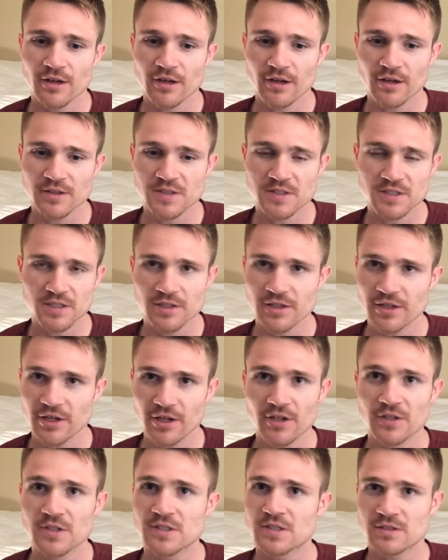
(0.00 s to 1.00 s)

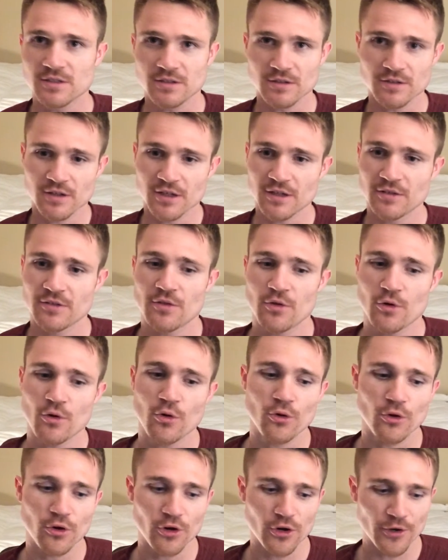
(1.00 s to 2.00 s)
citadels to get to the
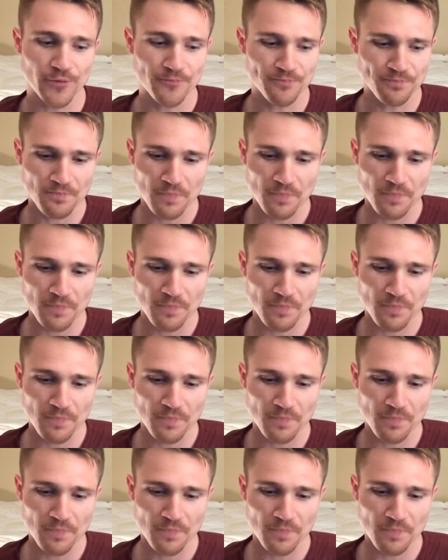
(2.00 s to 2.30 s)
core.